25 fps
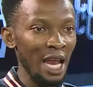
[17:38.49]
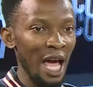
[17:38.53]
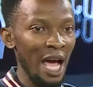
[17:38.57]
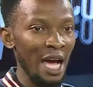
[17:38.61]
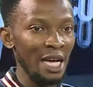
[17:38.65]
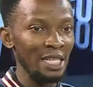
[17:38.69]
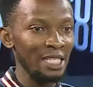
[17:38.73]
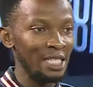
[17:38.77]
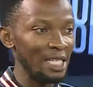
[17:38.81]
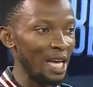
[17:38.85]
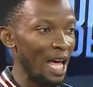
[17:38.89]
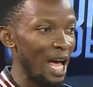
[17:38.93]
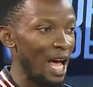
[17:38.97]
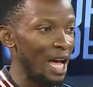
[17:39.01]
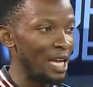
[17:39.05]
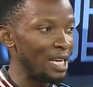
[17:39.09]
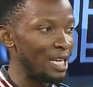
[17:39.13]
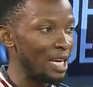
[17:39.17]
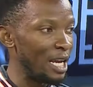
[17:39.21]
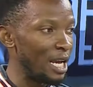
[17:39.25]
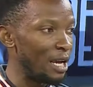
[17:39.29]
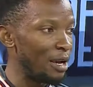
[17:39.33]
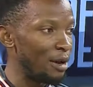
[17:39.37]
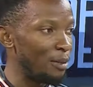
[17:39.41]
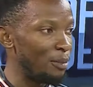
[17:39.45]

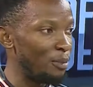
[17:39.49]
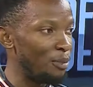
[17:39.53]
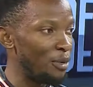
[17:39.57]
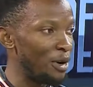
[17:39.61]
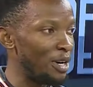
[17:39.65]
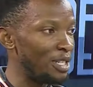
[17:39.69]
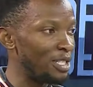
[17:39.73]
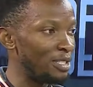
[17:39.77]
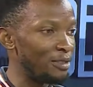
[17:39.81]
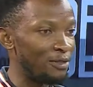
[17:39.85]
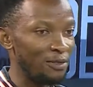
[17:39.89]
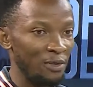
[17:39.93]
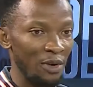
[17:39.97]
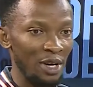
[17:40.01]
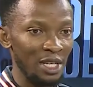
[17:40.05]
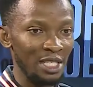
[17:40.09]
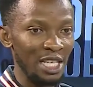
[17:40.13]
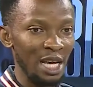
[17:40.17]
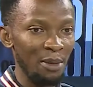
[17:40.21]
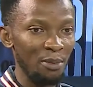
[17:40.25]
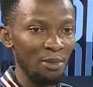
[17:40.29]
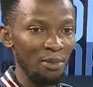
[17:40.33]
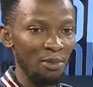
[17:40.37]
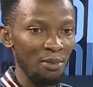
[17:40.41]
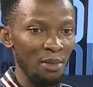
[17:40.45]
And for
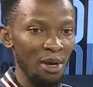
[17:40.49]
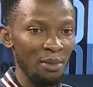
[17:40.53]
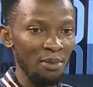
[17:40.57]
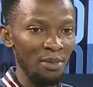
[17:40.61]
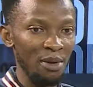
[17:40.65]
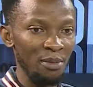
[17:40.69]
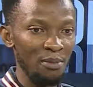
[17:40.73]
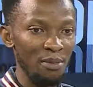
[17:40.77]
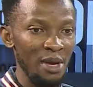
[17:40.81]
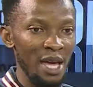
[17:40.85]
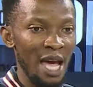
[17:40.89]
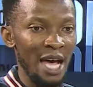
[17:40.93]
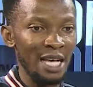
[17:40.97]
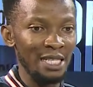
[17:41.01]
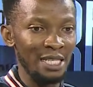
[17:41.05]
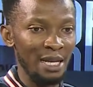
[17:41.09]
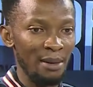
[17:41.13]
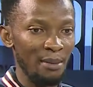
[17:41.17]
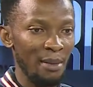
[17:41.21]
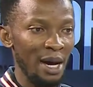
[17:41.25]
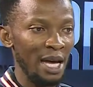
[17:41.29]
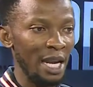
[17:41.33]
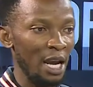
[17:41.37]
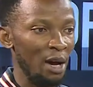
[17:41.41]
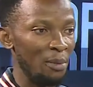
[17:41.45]
example, maybe me as a
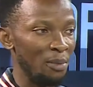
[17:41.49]
man,